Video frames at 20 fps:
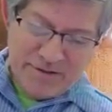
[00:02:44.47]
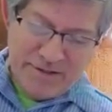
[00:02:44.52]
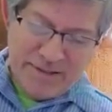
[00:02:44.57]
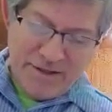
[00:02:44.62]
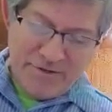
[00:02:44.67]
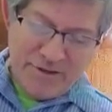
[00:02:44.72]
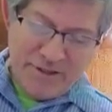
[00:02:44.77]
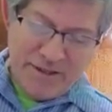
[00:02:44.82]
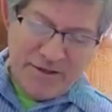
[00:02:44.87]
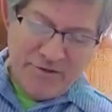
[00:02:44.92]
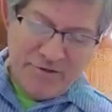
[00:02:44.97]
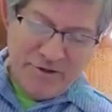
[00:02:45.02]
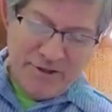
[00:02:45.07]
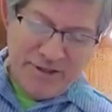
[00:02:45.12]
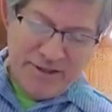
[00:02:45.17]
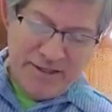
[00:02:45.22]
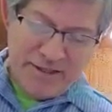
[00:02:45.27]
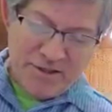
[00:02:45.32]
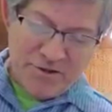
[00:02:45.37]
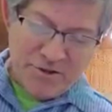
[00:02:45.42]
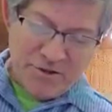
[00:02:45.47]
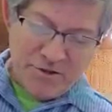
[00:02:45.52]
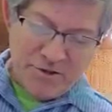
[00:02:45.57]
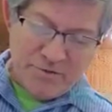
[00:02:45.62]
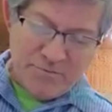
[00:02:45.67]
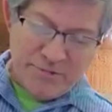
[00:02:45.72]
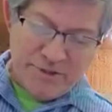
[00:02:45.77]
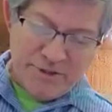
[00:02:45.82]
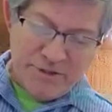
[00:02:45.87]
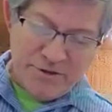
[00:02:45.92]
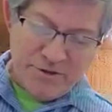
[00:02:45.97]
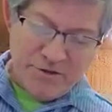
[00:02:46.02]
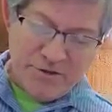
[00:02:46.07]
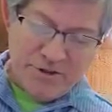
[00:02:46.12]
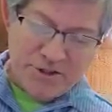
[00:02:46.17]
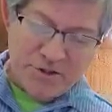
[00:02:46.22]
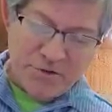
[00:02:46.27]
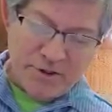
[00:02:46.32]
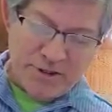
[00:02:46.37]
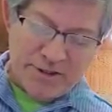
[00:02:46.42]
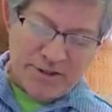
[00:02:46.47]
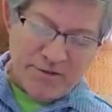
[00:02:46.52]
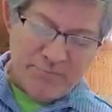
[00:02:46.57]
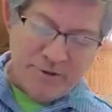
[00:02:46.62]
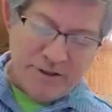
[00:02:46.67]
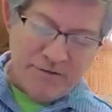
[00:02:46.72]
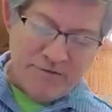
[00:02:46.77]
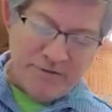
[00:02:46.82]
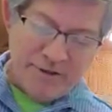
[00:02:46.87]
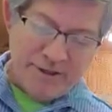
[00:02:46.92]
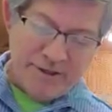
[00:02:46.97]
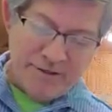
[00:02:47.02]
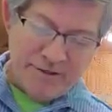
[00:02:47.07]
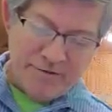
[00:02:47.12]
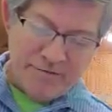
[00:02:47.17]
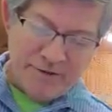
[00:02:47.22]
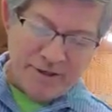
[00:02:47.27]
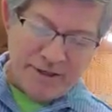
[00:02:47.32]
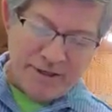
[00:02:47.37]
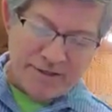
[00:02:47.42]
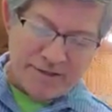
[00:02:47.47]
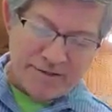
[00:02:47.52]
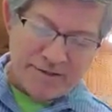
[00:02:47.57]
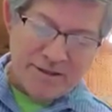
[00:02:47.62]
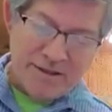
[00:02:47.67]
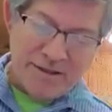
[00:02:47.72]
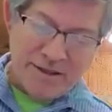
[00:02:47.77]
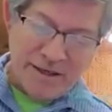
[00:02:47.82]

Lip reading: now that everything has been heard, so I give my final advice.